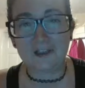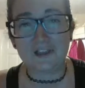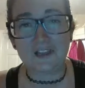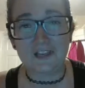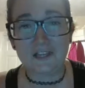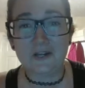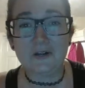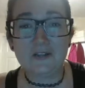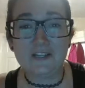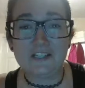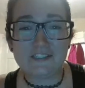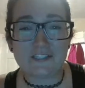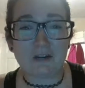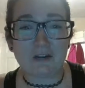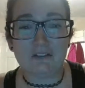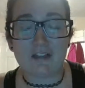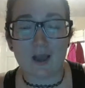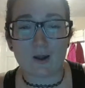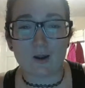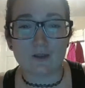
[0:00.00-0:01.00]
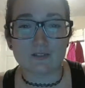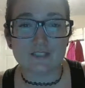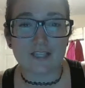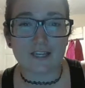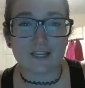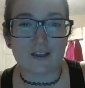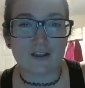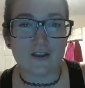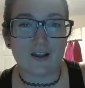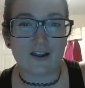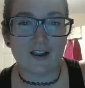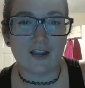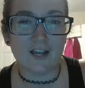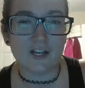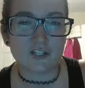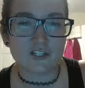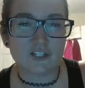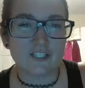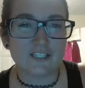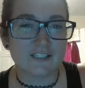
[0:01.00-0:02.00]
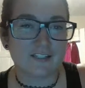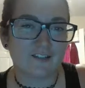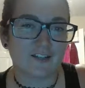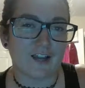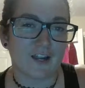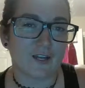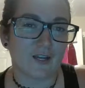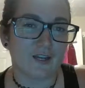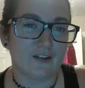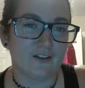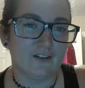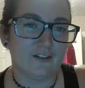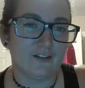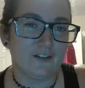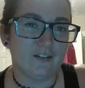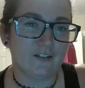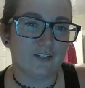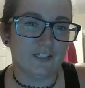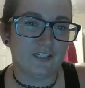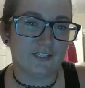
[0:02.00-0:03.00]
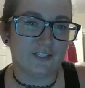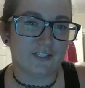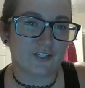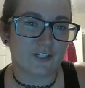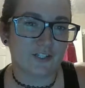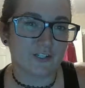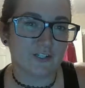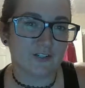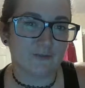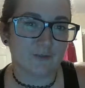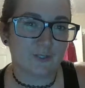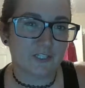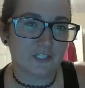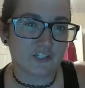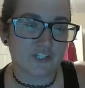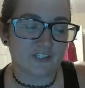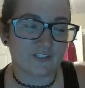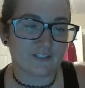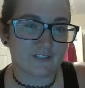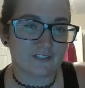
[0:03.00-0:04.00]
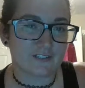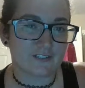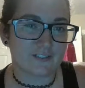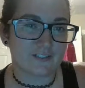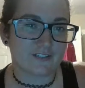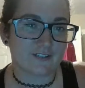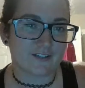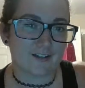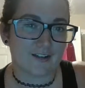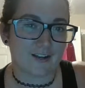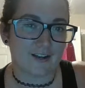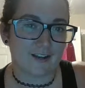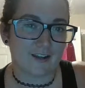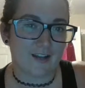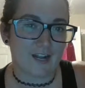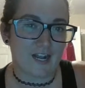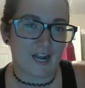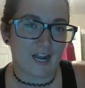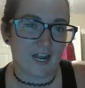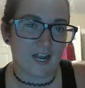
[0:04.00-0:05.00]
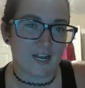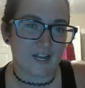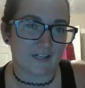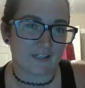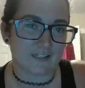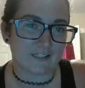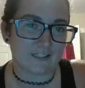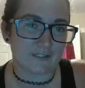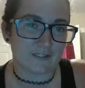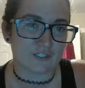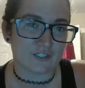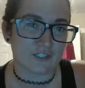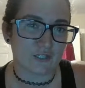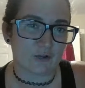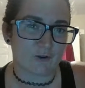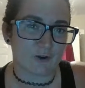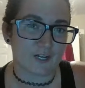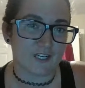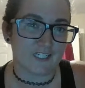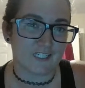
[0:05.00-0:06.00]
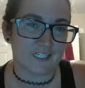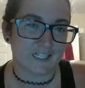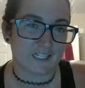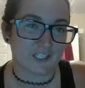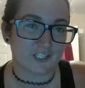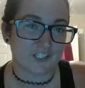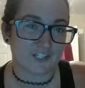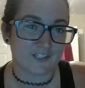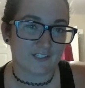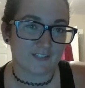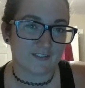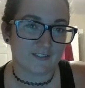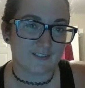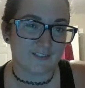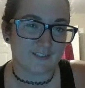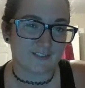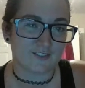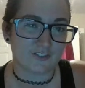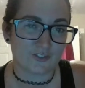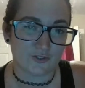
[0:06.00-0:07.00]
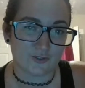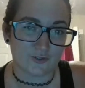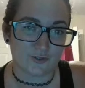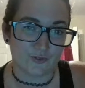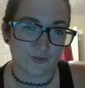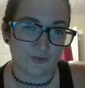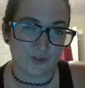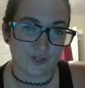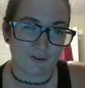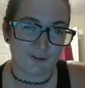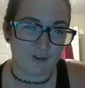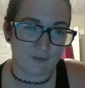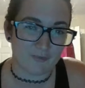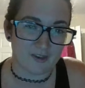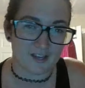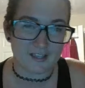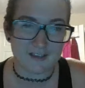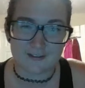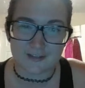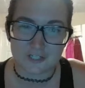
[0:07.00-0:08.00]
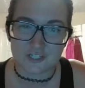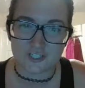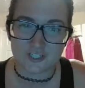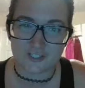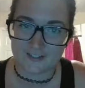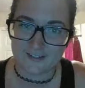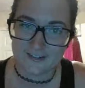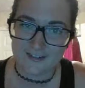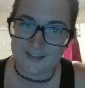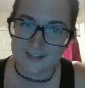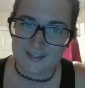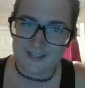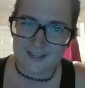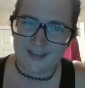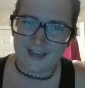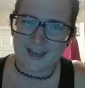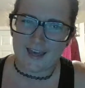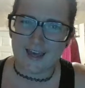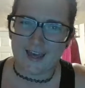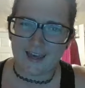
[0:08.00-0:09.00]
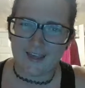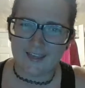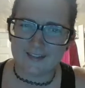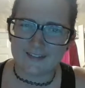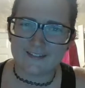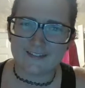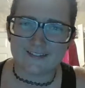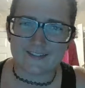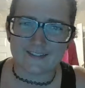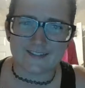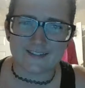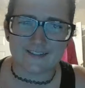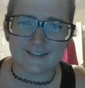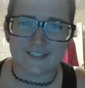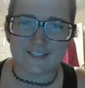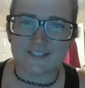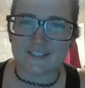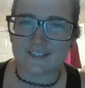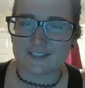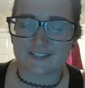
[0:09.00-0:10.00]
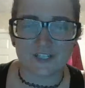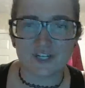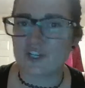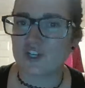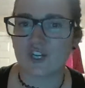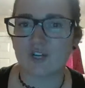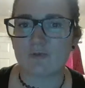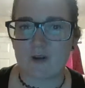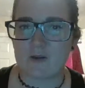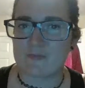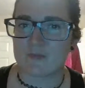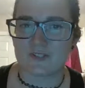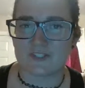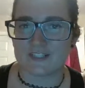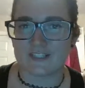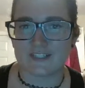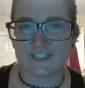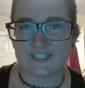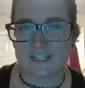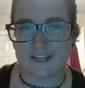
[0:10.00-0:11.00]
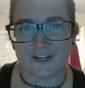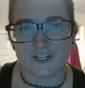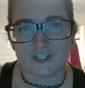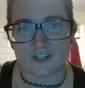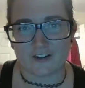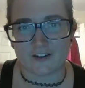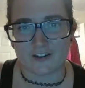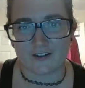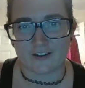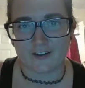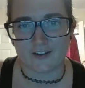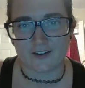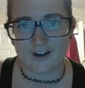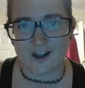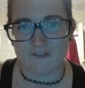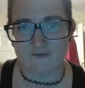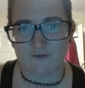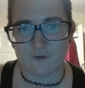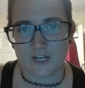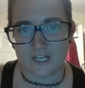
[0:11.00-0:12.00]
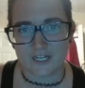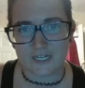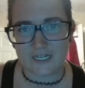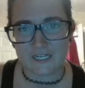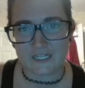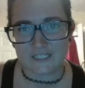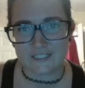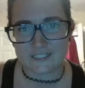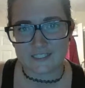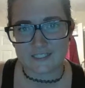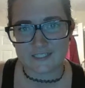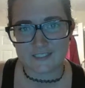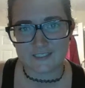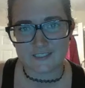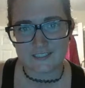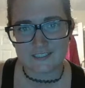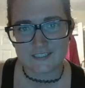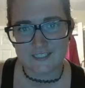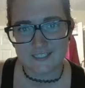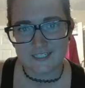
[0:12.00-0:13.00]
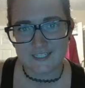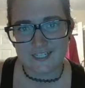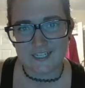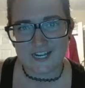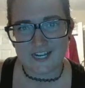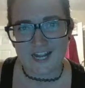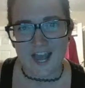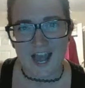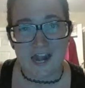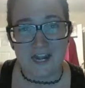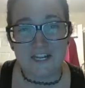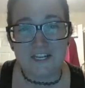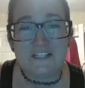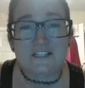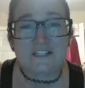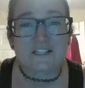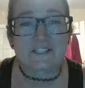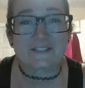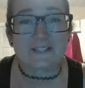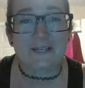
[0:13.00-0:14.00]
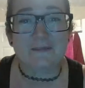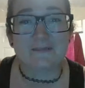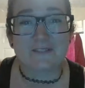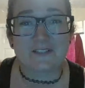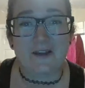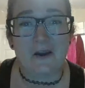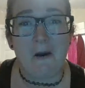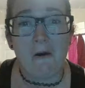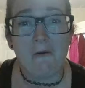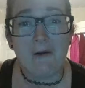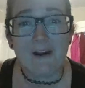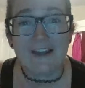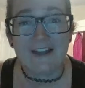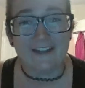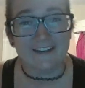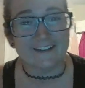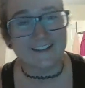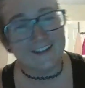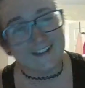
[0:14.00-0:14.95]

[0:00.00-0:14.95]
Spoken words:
literally said aloud, I was like, I actually studied Eastern religions and Eastern orientations to the human condition, and this isn't a good representation of what it is. And he just keeps going.